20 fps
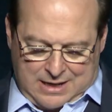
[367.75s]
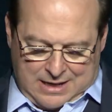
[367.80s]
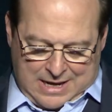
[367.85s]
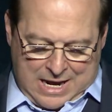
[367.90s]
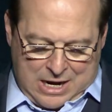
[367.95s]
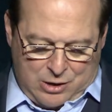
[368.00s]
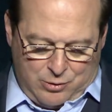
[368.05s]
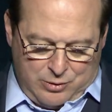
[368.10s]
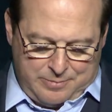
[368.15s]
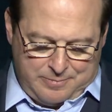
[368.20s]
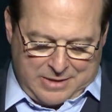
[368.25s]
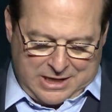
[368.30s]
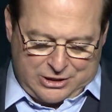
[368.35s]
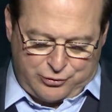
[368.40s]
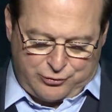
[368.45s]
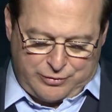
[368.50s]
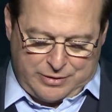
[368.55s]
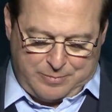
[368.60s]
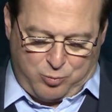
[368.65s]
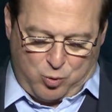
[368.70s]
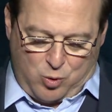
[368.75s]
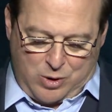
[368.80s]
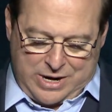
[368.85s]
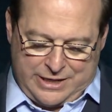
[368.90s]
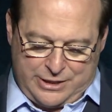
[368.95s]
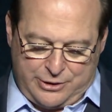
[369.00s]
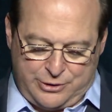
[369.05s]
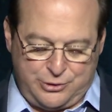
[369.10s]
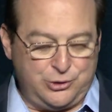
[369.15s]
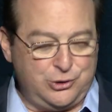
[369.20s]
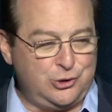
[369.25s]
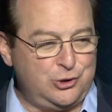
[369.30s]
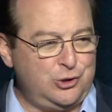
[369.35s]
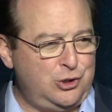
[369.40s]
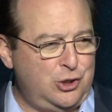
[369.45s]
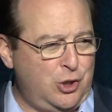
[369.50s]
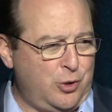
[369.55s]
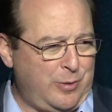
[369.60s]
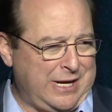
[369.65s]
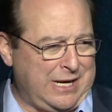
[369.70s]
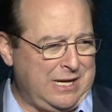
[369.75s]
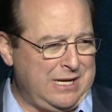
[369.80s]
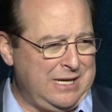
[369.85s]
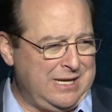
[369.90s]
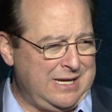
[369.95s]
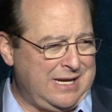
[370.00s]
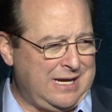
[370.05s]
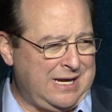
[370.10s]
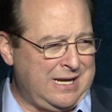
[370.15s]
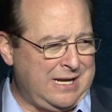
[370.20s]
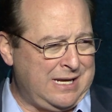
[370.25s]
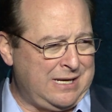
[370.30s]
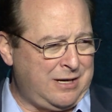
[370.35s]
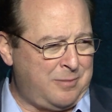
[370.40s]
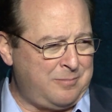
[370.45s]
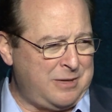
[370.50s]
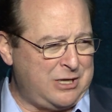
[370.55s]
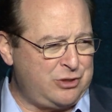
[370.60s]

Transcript: how are my tripwires doing? And are my